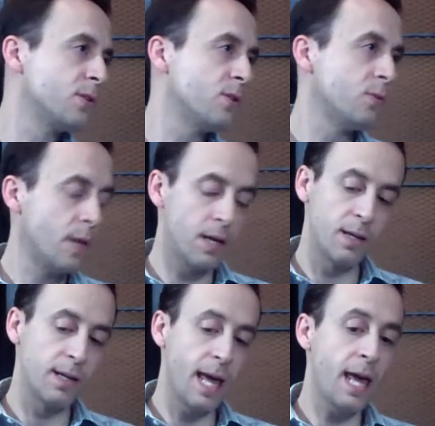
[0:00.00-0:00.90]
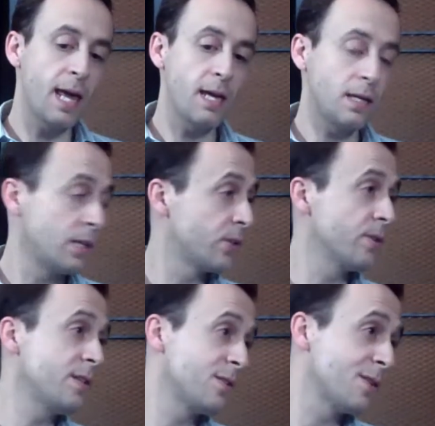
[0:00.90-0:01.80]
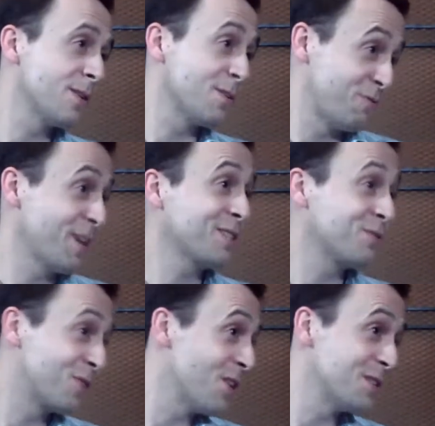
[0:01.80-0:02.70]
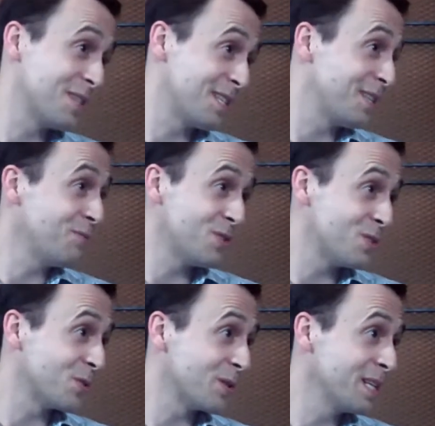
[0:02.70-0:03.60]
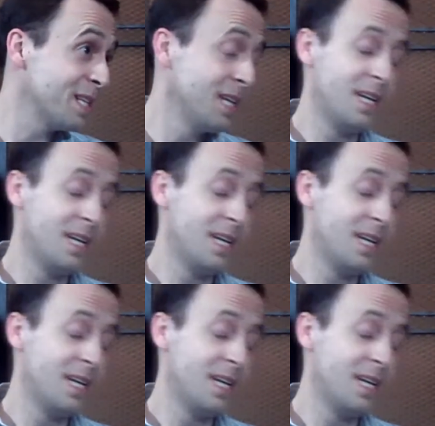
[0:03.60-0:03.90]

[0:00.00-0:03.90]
to, uh, A, increase their effective content inventory.